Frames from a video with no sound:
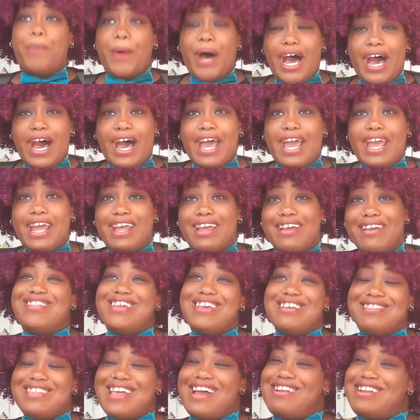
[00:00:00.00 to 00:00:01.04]
but
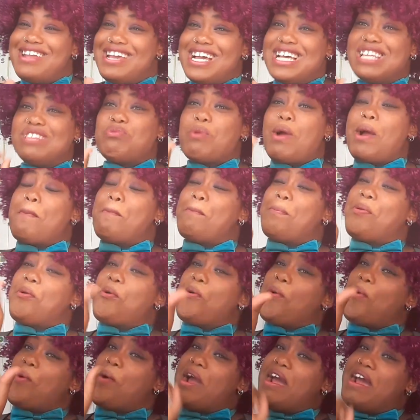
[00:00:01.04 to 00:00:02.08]
these ideas were
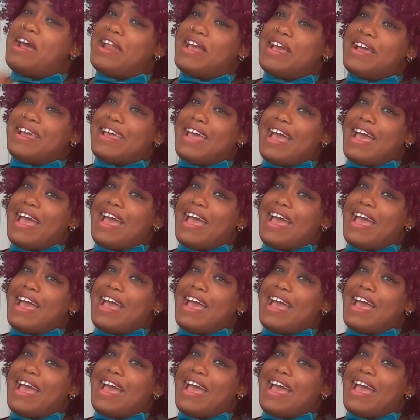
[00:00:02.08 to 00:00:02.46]
pretty